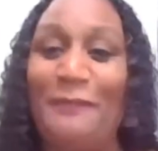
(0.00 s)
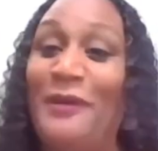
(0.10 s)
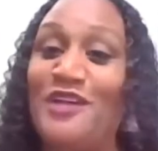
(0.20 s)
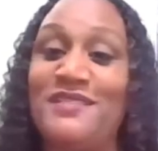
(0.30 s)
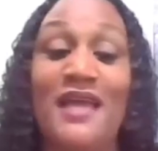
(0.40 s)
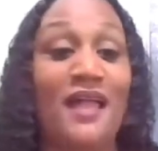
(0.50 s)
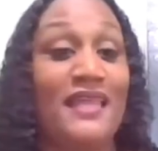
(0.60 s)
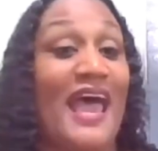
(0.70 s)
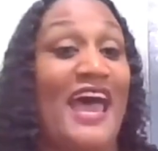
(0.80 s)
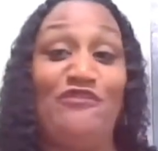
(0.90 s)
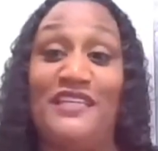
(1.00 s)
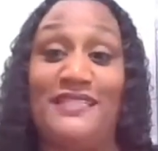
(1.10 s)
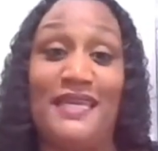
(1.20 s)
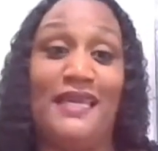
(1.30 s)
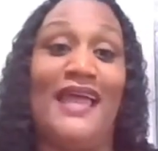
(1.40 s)
My personality, I really
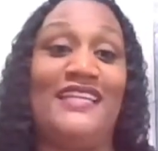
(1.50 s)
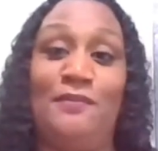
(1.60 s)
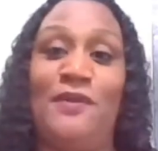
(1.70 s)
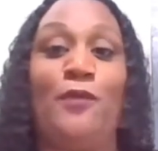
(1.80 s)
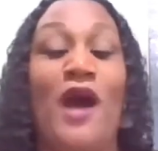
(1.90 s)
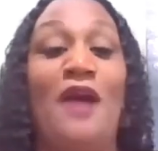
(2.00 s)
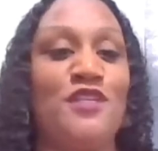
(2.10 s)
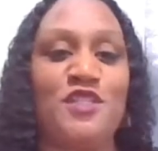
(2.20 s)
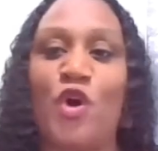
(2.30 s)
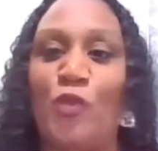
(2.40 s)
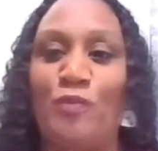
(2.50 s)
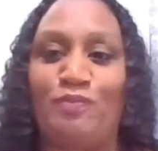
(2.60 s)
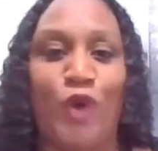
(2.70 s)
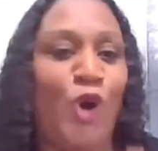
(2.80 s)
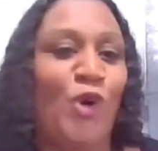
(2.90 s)
didn't like the people. I was so
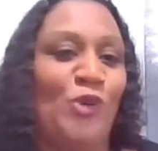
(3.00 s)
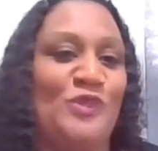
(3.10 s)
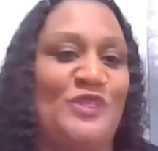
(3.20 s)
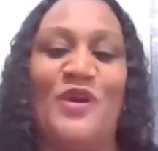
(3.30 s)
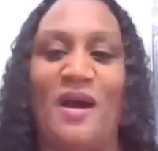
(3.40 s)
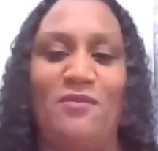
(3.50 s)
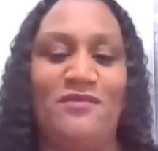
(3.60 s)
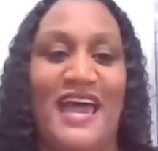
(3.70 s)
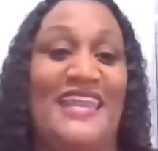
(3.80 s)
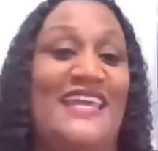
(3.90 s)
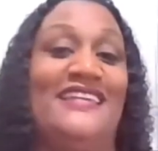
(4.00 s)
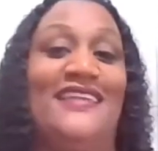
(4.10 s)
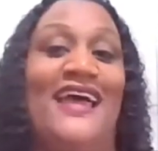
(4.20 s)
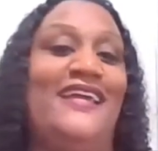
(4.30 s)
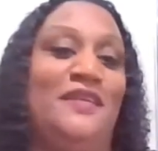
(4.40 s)
bold, you know. I didn't
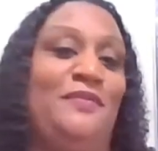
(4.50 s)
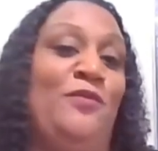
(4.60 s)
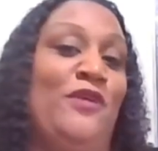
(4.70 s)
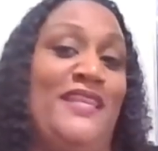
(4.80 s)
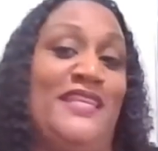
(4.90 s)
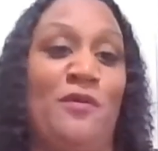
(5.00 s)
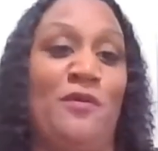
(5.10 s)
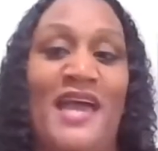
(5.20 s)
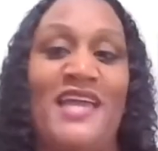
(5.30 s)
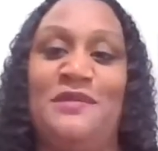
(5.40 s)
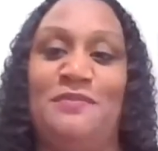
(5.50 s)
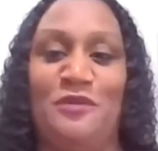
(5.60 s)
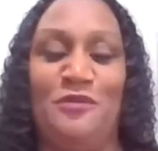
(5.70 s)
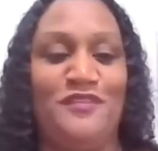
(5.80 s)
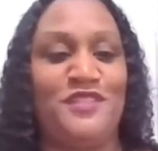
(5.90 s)
like the people that they were matching
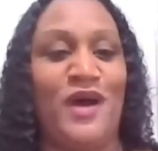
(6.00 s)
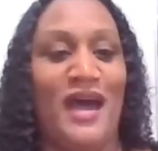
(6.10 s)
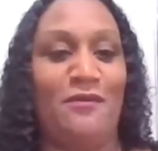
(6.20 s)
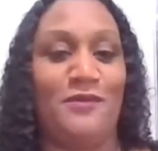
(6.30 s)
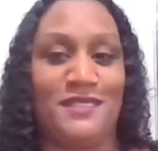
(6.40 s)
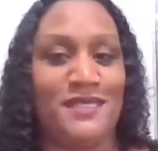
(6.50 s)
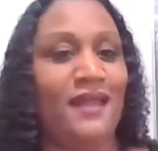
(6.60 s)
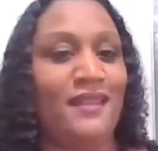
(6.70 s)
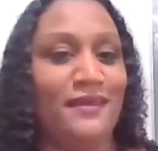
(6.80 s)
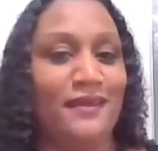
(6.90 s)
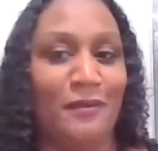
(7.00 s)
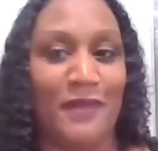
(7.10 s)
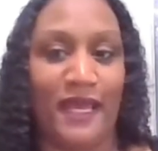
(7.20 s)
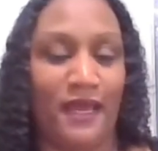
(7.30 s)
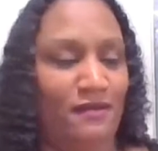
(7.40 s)
me with. So I was telling them,
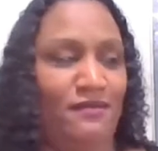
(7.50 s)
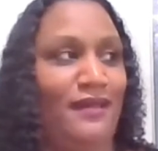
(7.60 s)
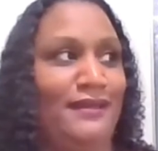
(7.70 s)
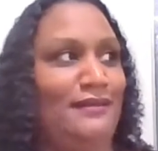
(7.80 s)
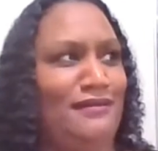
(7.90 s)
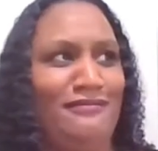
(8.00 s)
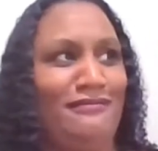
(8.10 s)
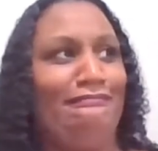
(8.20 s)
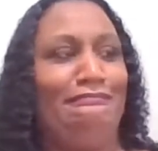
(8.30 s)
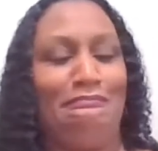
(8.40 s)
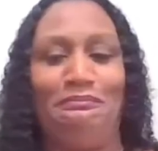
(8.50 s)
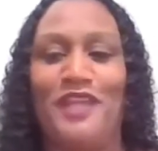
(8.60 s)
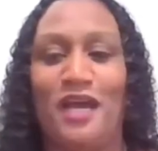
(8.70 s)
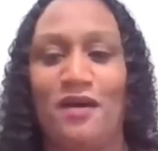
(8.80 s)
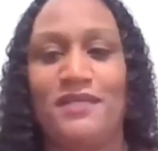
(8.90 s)
like,
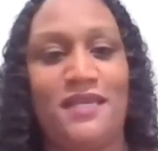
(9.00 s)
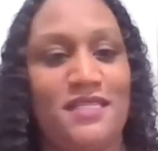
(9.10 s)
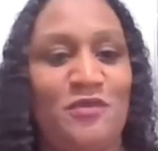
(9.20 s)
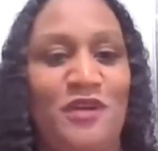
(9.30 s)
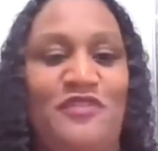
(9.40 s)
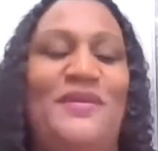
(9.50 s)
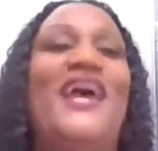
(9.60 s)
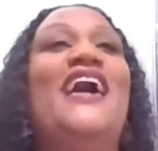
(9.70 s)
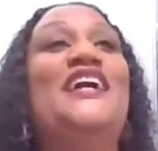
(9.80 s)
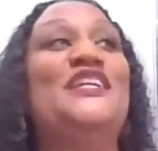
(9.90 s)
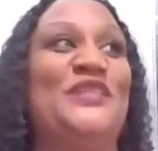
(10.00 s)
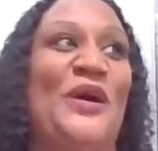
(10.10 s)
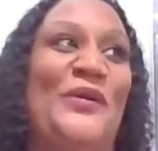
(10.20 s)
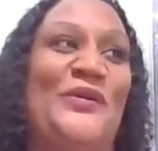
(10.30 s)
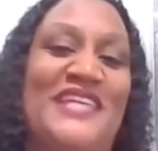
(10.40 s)
no, that doesn't work for me.
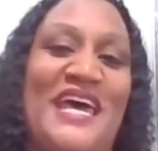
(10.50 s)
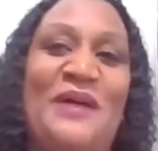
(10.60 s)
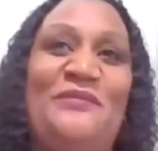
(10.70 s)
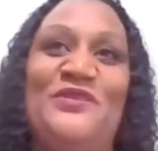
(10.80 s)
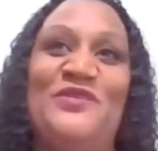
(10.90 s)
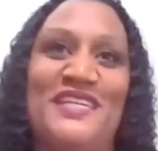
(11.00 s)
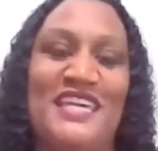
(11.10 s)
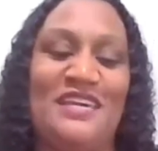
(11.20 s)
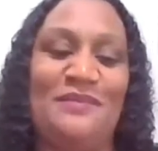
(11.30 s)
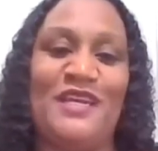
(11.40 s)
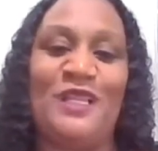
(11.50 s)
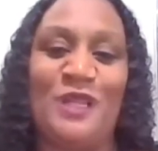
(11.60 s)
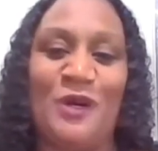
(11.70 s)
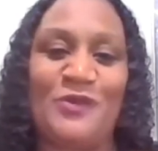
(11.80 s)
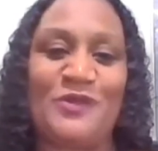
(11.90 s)
So Deb used to keep me
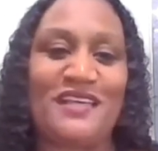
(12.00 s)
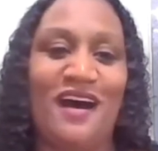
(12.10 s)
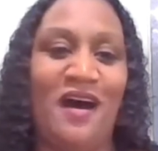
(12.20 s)
close.